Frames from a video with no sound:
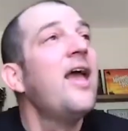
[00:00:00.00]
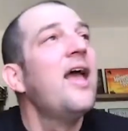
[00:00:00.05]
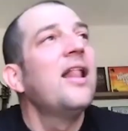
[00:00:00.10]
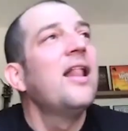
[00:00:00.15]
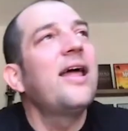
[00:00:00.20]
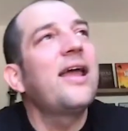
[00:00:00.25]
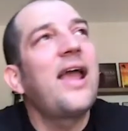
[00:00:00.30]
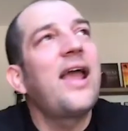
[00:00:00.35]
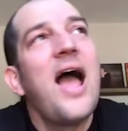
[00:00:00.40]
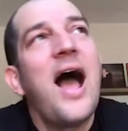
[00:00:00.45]

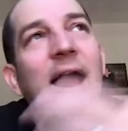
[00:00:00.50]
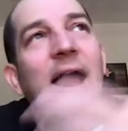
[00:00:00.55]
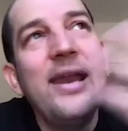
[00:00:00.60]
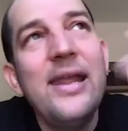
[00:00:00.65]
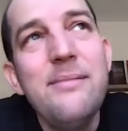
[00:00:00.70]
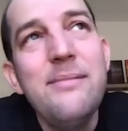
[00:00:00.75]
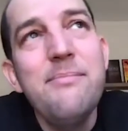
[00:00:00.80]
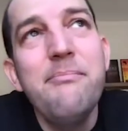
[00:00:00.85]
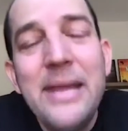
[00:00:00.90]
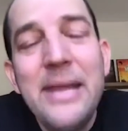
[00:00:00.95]
Like, I
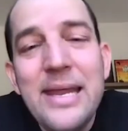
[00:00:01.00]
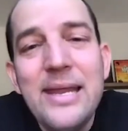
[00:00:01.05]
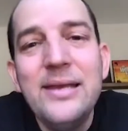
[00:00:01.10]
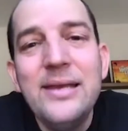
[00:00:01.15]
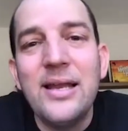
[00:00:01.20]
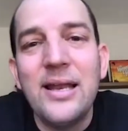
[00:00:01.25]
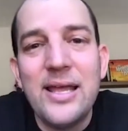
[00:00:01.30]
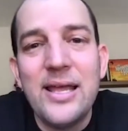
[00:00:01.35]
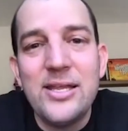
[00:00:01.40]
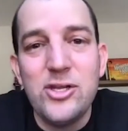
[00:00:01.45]
didn't mean
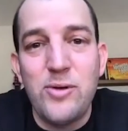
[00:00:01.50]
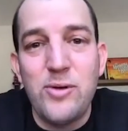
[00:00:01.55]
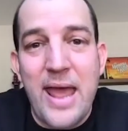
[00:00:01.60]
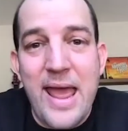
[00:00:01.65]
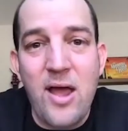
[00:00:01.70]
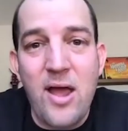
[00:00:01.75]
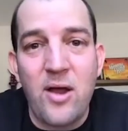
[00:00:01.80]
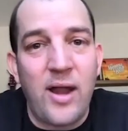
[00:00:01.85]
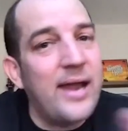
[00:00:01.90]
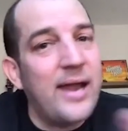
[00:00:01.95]
to let you
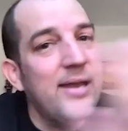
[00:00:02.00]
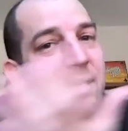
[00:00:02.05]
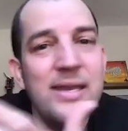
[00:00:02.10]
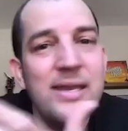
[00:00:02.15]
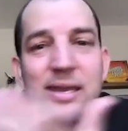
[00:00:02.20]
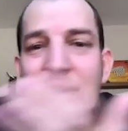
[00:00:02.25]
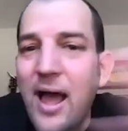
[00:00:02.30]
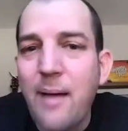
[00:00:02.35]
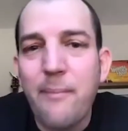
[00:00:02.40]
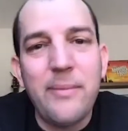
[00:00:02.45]
down. I did
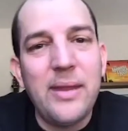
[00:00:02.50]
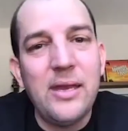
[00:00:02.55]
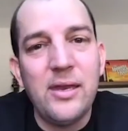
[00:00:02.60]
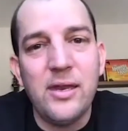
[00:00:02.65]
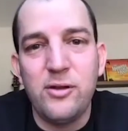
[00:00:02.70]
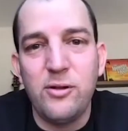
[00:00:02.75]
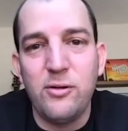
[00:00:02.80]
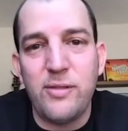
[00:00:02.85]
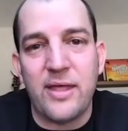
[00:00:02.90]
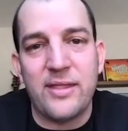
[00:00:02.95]
not mean to
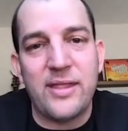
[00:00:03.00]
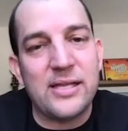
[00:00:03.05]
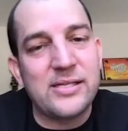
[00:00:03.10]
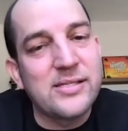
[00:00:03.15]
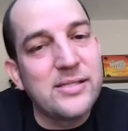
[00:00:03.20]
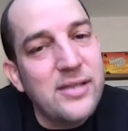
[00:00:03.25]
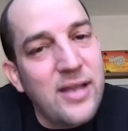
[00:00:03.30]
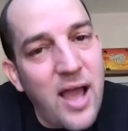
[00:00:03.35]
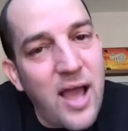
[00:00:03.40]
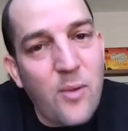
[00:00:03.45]
do that. That's
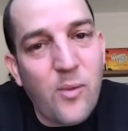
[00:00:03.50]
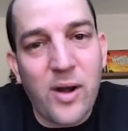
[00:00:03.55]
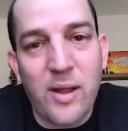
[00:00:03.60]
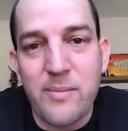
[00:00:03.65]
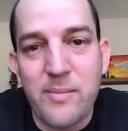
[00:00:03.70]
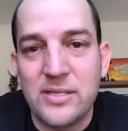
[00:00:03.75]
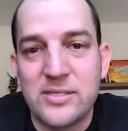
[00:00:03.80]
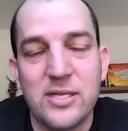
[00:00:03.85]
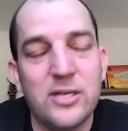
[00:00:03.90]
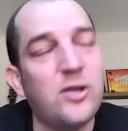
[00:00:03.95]
not what I
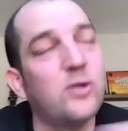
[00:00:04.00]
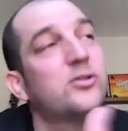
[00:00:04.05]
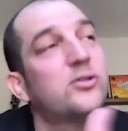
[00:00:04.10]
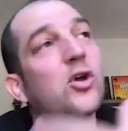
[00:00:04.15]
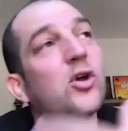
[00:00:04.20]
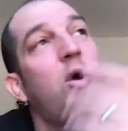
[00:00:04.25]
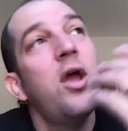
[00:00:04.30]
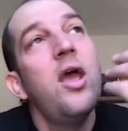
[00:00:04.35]
meant to do. So